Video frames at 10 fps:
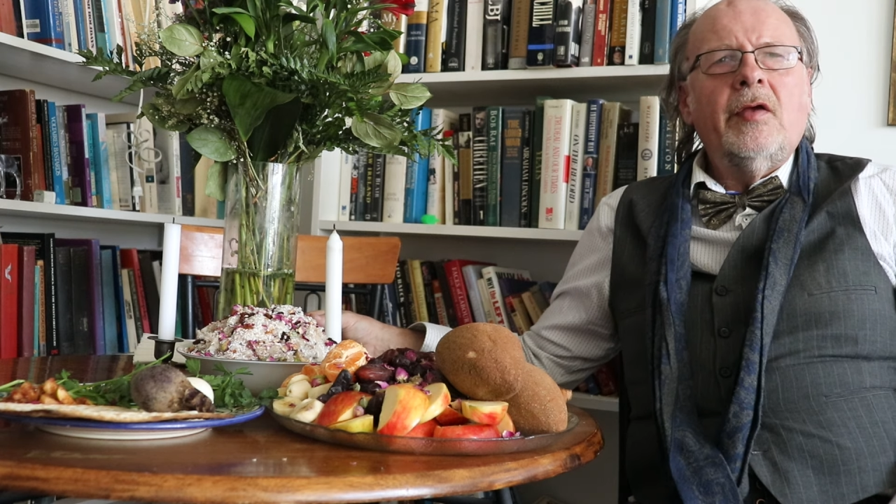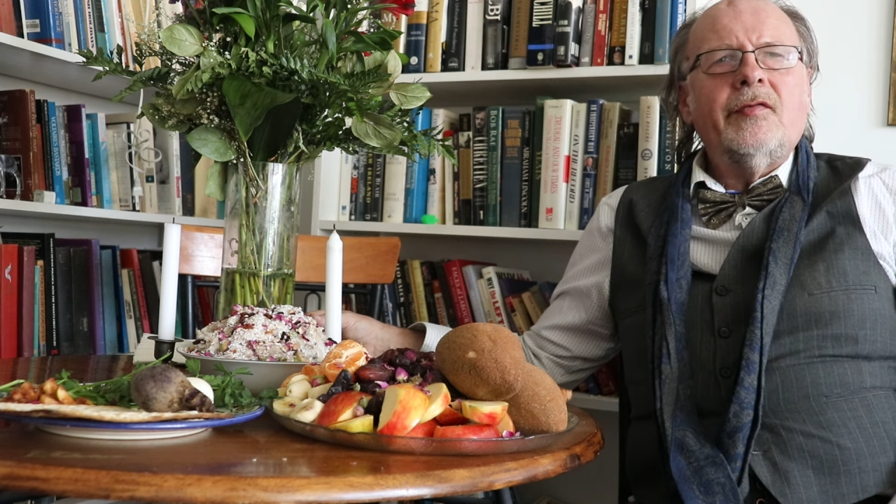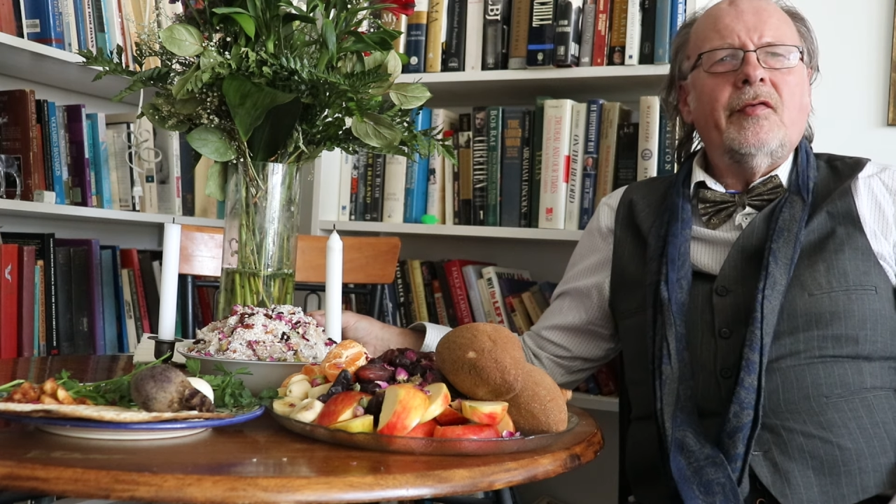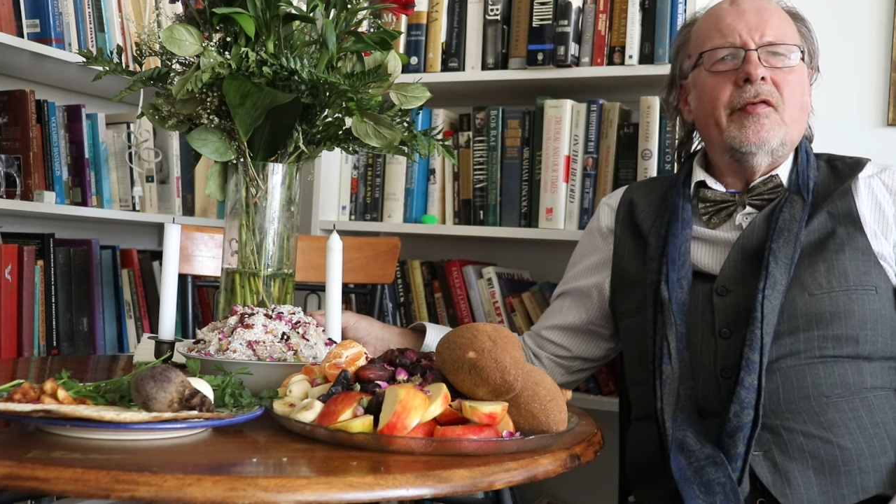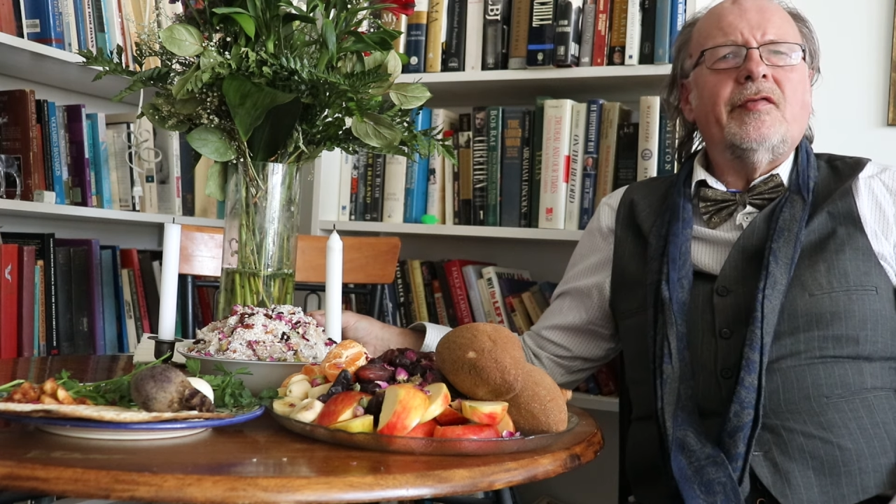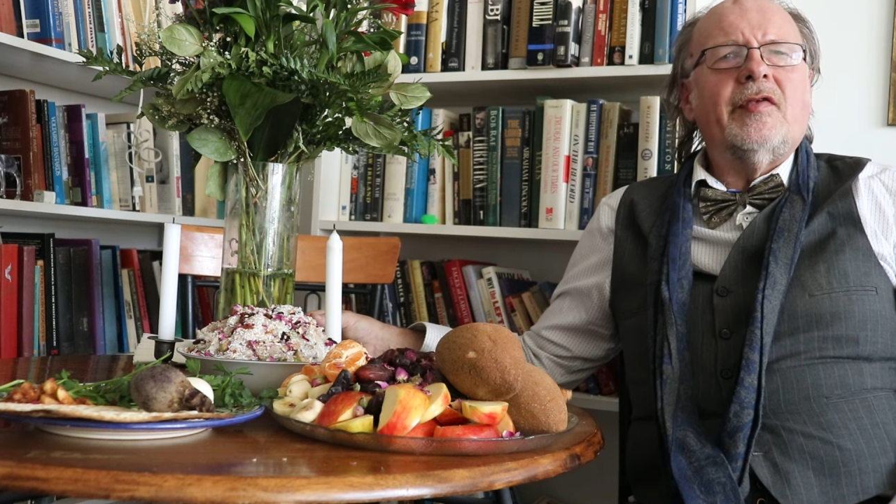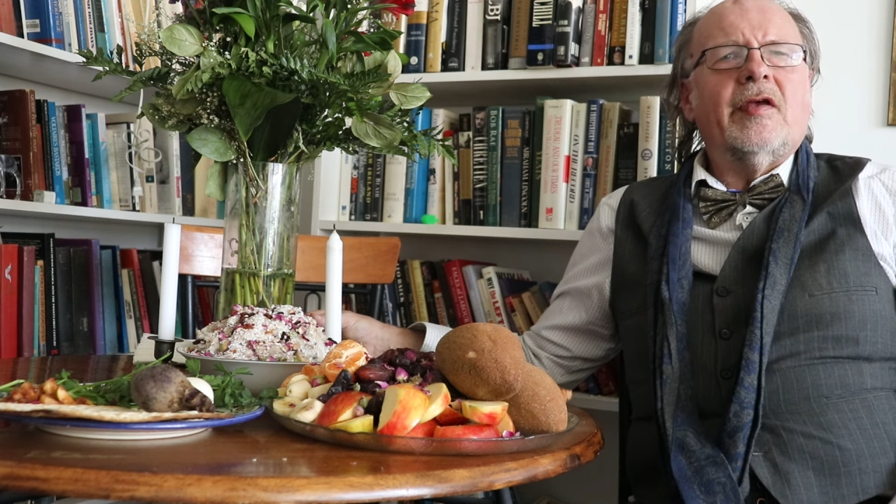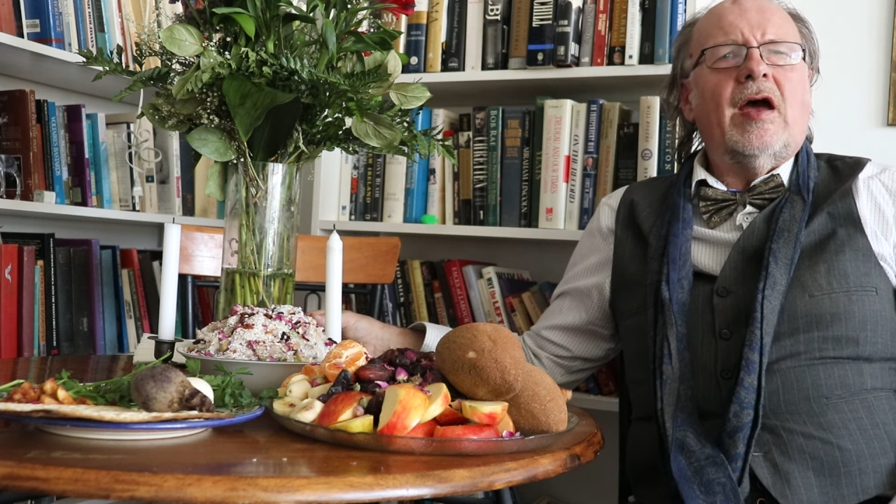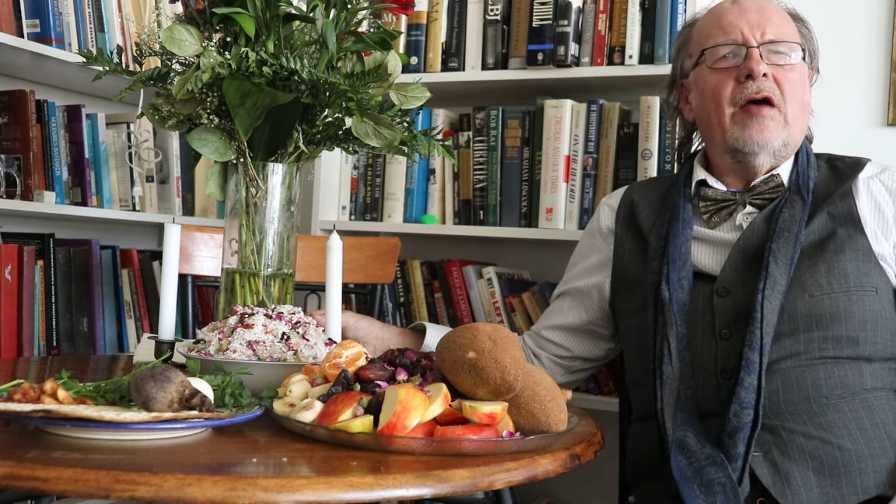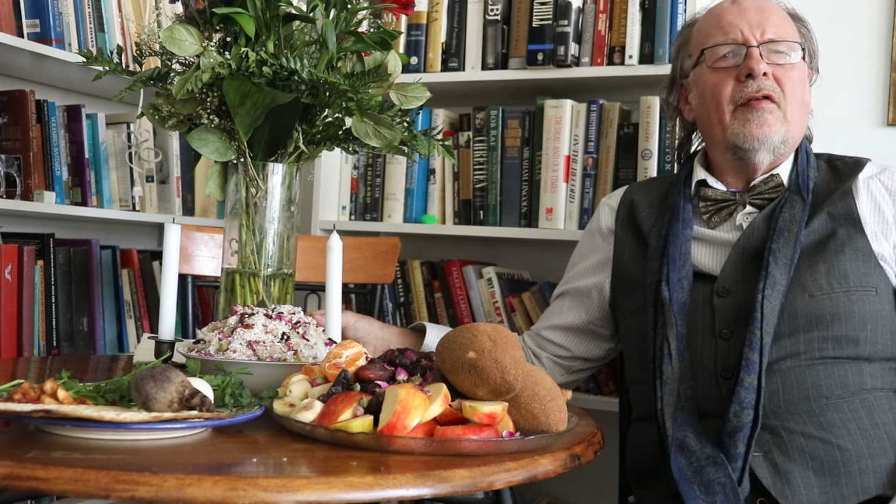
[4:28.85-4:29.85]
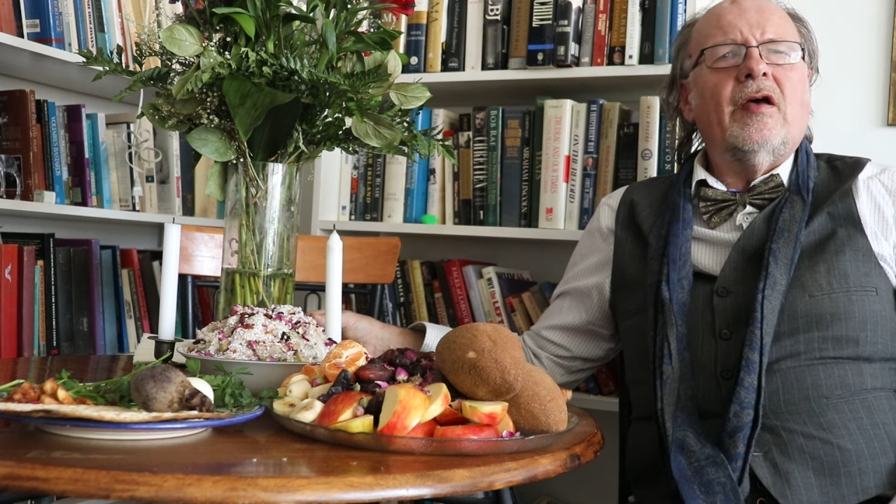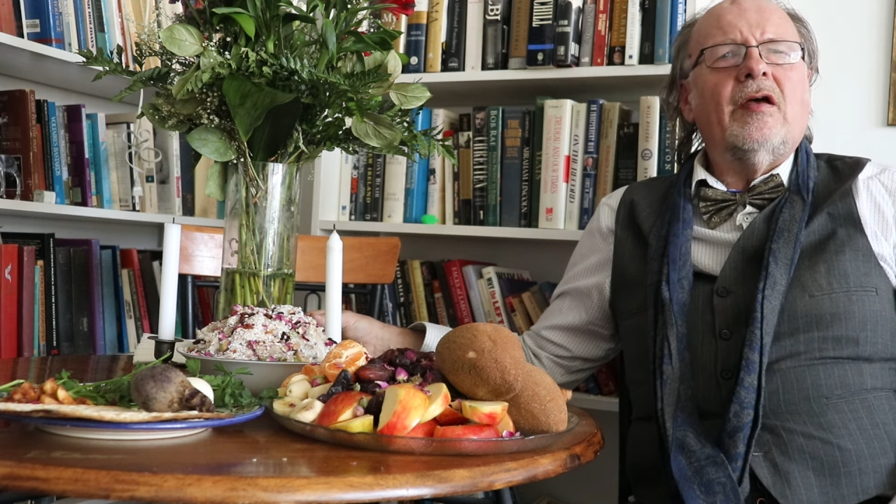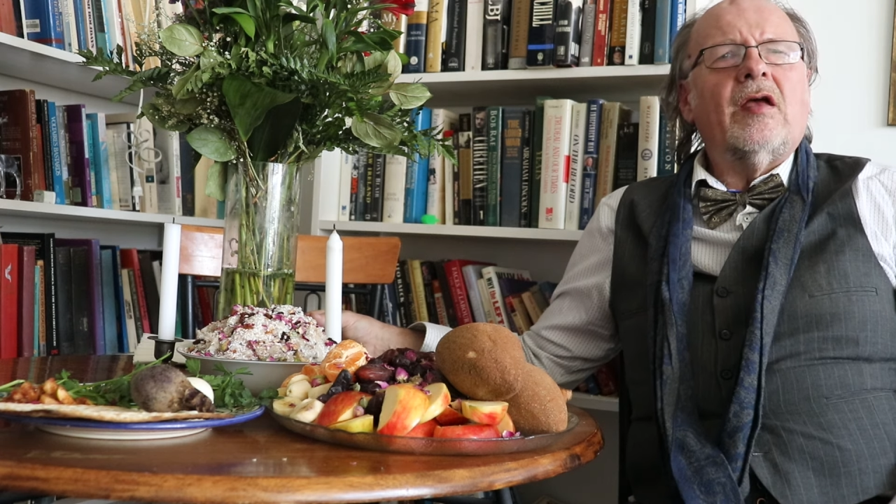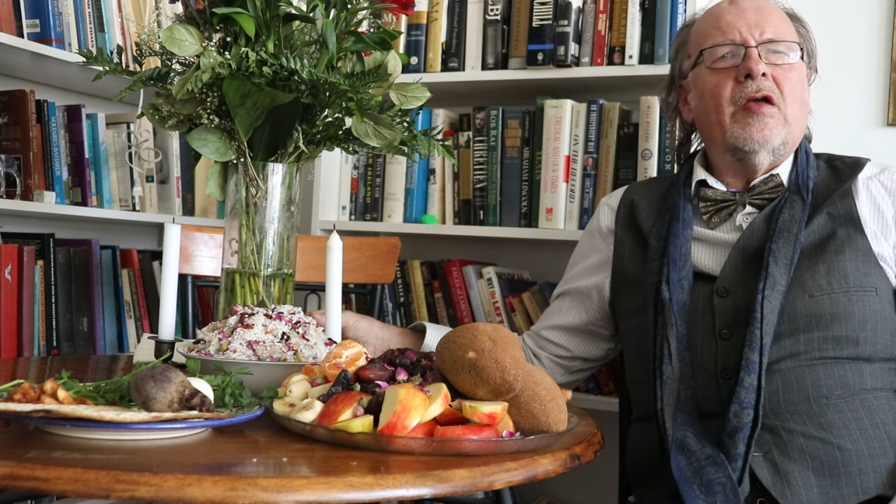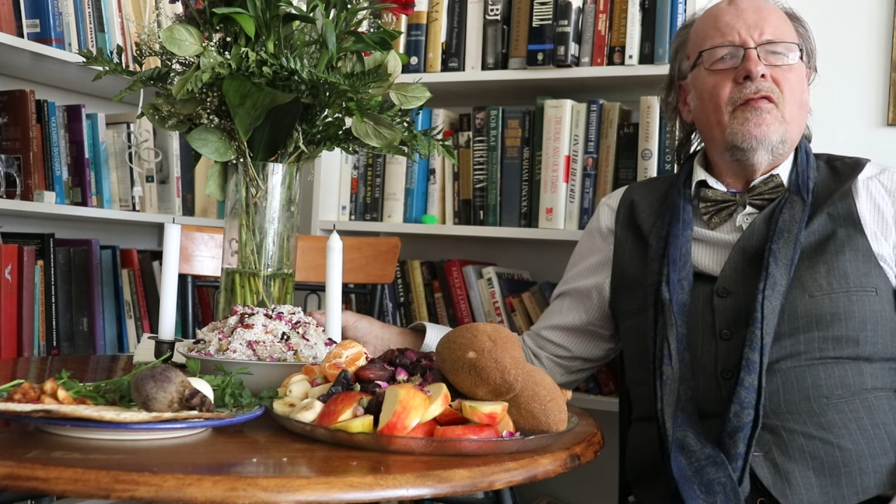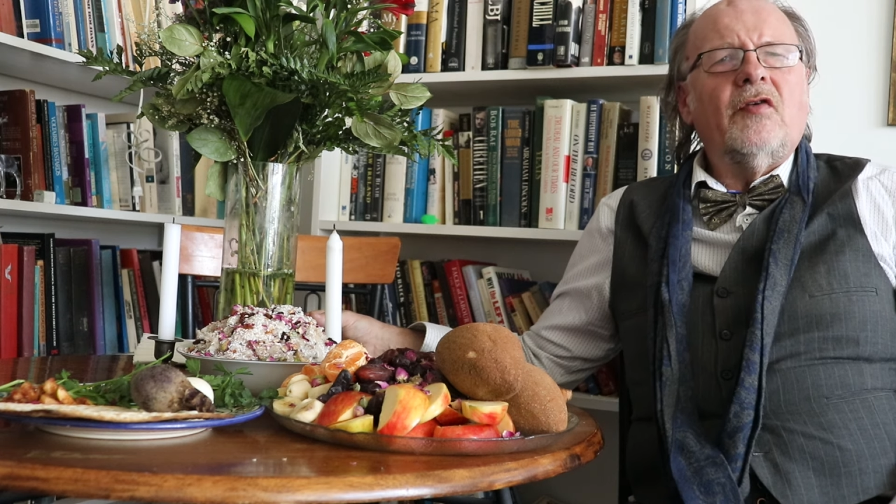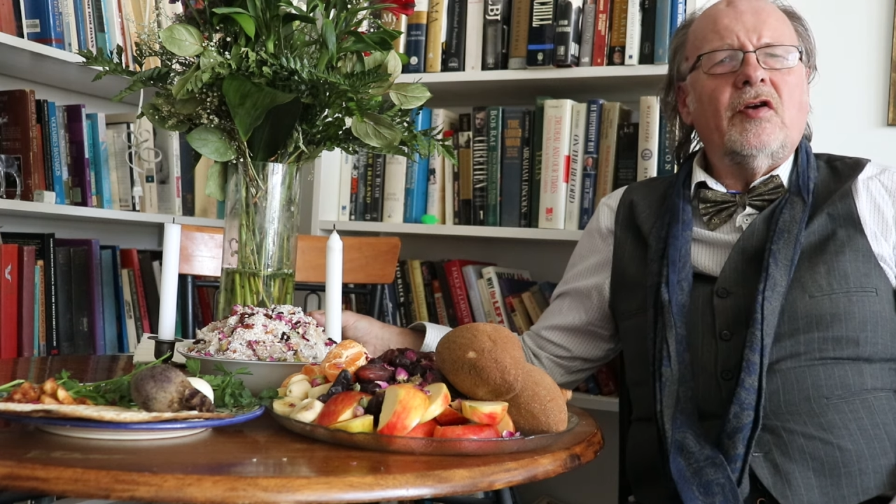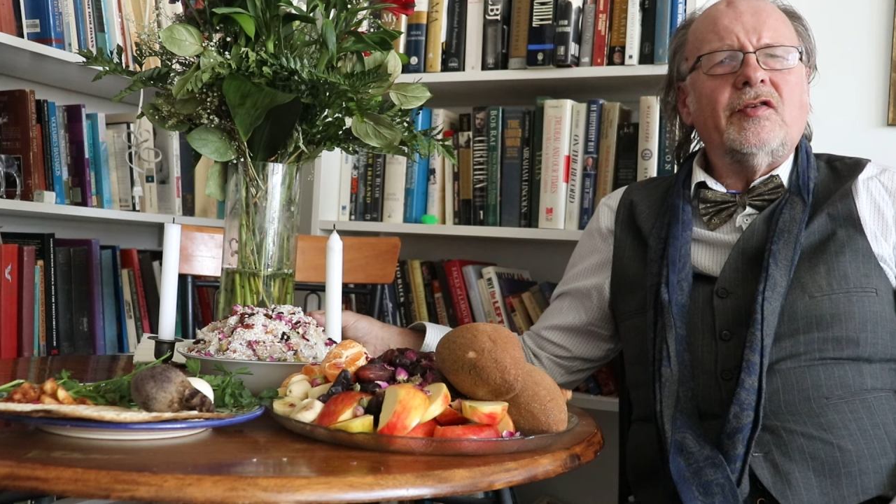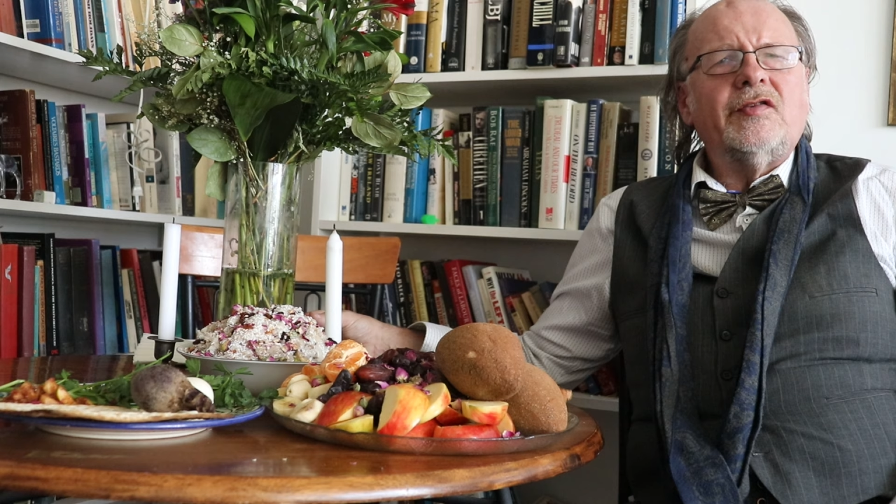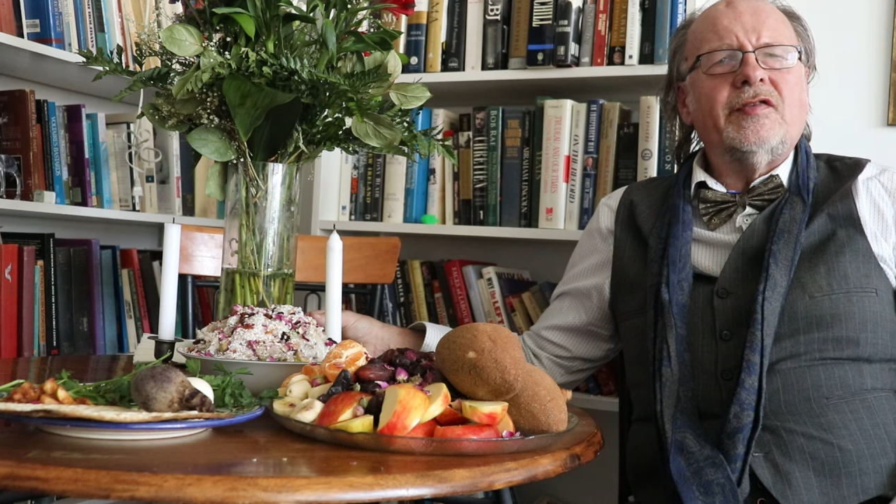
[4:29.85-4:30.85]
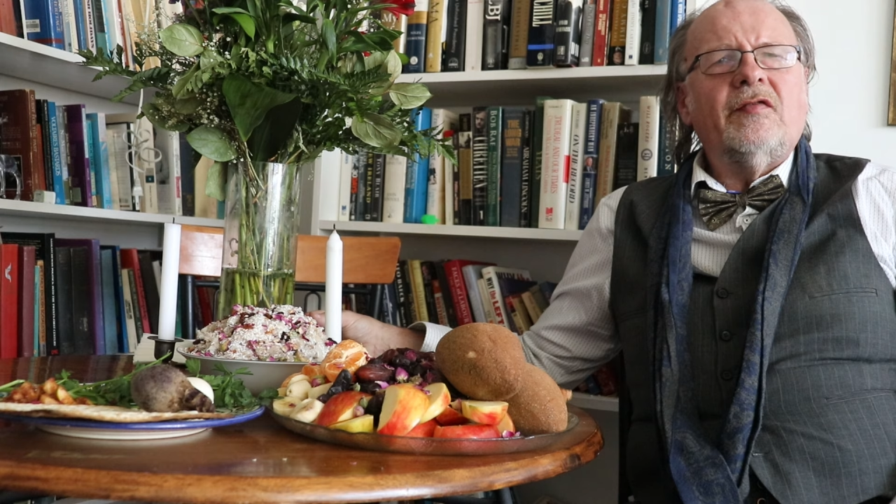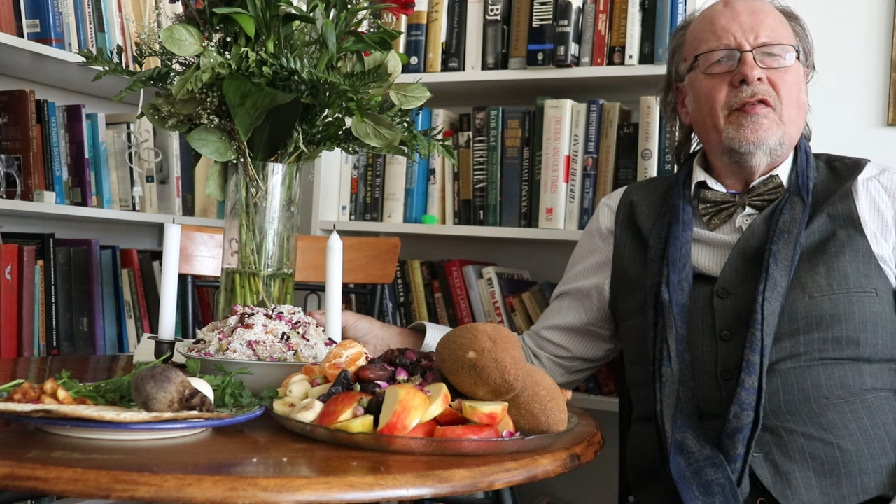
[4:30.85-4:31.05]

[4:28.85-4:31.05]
So there's a kind of a convergence of